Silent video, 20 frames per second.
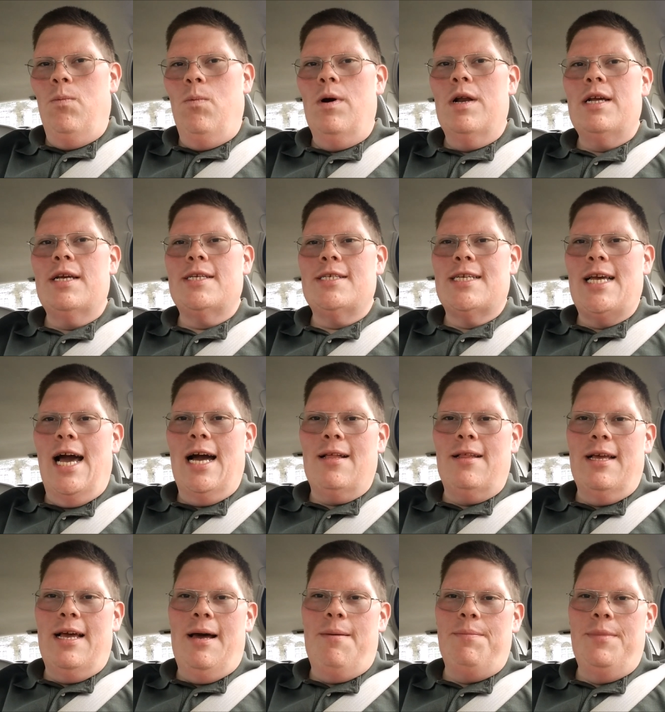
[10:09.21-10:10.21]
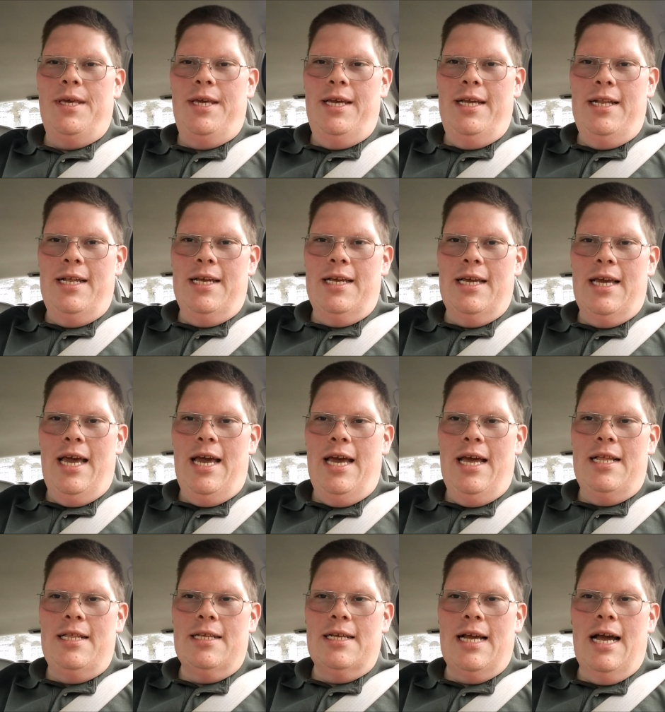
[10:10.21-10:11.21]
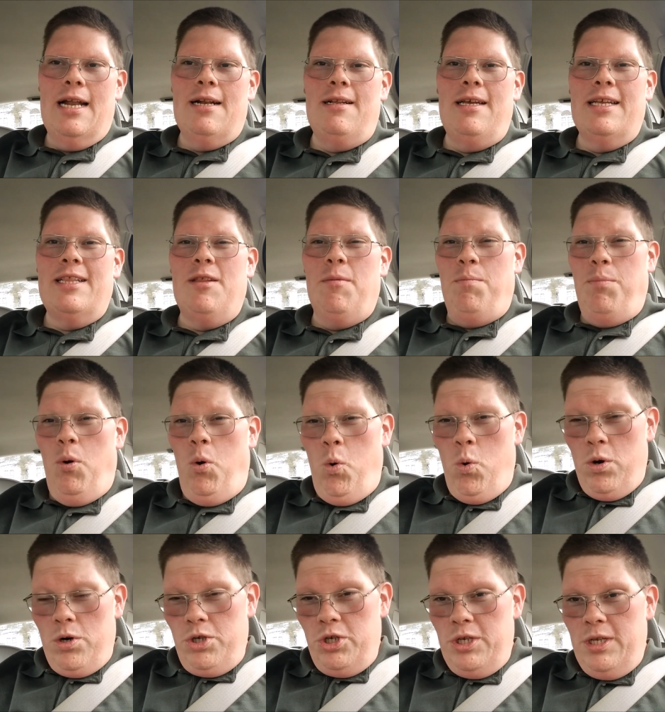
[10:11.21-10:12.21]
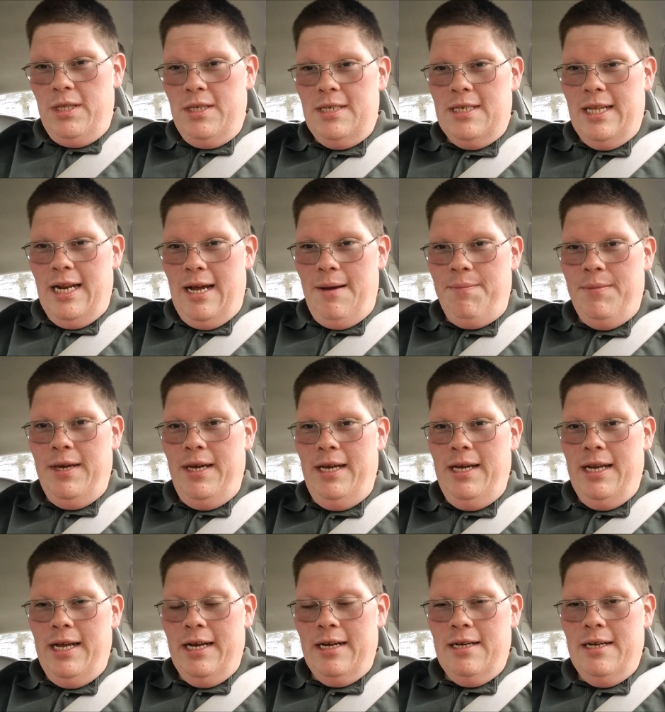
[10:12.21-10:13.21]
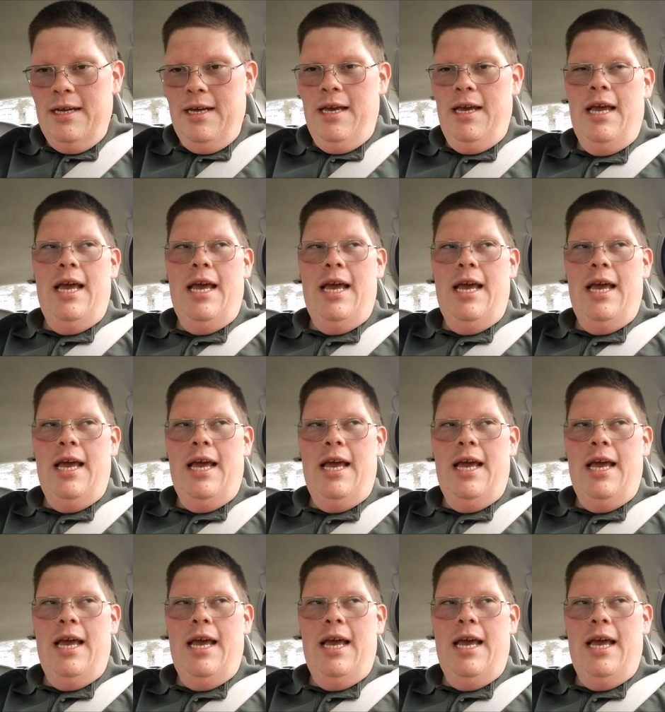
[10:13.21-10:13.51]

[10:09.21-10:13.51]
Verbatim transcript: what exactly I'm eating and kind of like the portions that I'm eating.